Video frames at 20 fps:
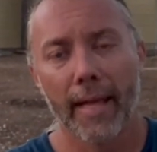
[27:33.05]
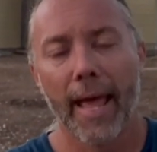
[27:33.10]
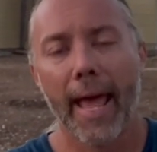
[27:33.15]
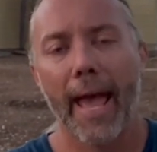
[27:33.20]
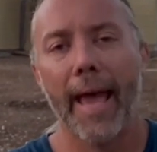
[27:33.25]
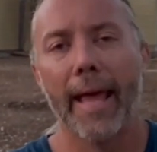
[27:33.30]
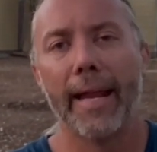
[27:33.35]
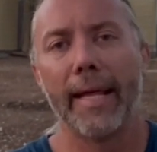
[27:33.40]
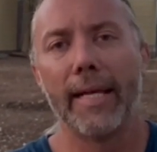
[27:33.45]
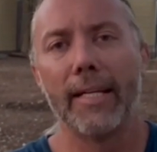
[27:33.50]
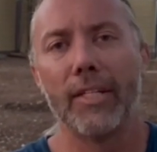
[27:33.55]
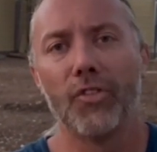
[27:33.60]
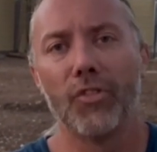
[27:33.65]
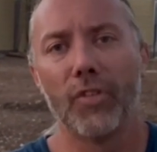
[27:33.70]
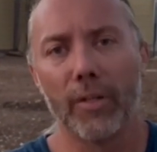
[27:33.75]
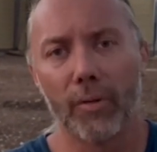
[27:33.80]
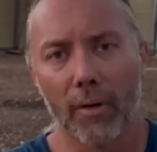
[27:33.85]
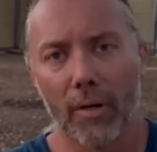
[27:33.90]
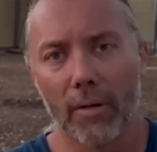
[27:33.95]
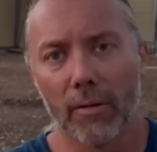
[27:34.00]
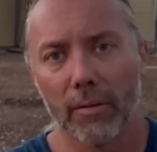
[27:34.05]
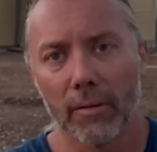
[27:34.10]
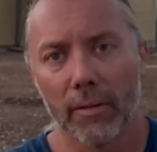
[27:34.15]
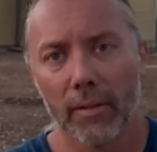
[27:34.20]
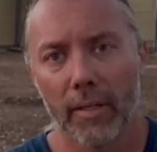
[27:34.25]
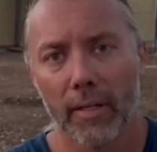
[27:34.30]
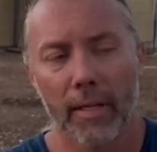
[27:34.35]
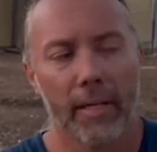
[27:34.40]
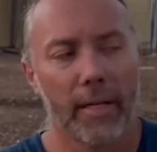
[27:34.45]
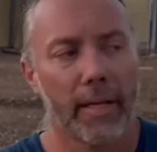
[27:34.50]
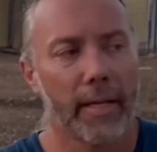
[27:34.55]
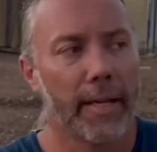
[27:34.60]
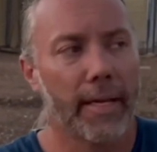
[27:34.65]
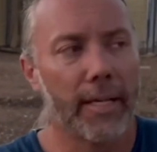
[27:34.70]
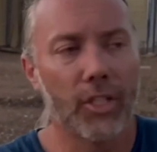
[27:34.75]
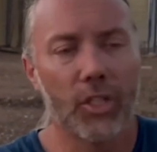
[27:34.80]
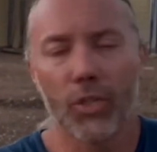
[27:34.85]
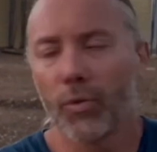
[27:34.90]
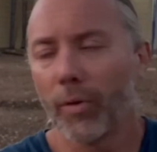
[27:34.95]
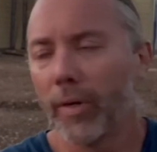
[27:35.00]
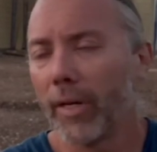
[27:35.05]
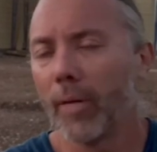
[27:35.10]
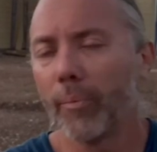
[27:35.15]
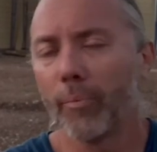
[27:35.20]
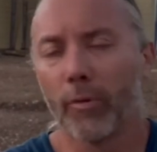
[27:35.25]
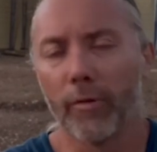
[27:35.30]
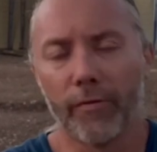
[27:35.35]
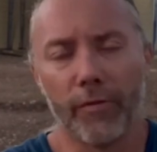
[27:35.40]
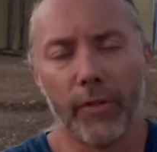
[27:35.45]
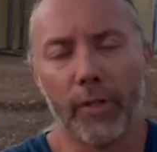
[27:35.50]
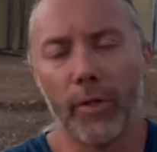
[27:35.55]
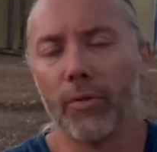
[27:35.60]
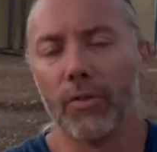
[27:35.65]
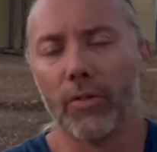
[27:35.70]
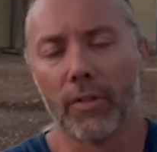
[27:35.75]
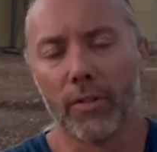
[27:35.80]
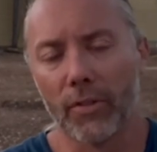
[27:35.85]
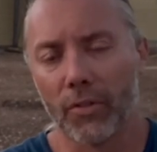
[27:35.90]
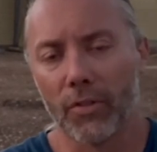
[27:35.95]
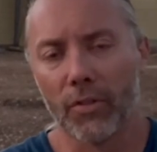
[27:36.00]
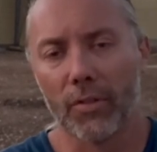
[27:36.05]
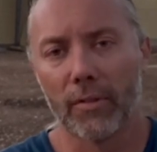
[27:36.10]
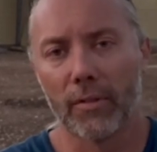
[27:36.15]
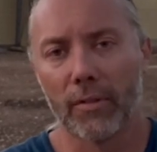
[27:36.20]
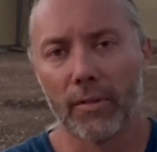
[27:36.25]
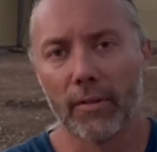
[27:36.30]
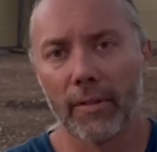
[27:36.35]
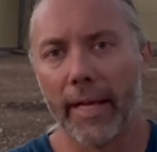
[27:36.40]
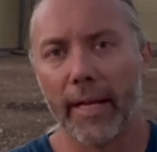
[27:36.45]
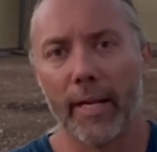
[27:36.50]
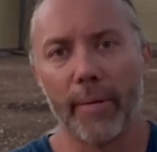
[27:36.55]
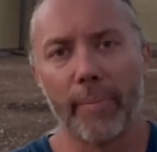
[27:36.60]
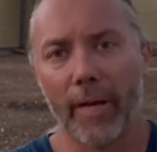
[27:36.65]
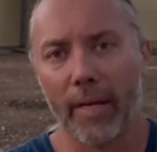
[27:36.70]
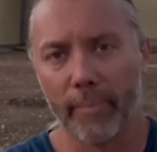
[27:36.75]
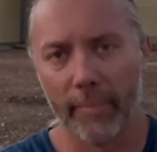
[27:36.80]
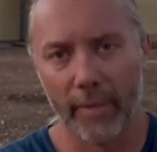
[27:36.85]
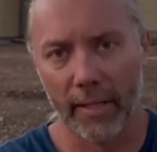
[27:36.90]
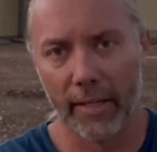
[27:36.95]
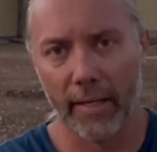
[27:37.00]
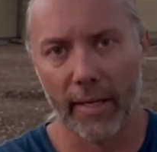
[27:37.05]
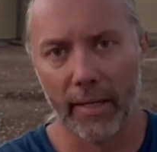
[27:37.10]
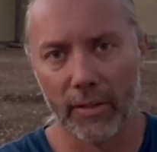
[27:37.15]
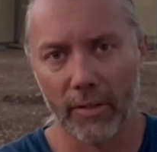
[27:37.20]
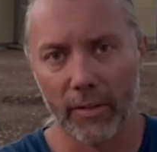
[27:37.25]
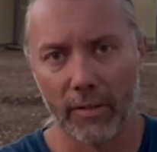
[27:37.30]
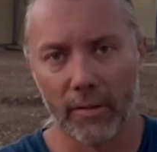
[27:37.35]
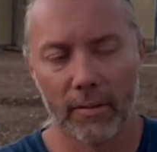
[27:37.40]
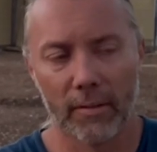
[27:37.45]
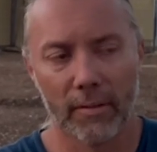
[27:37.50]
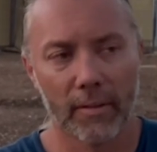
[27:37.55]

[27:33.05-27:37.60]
At a zero. He straight up refuses any pain medication.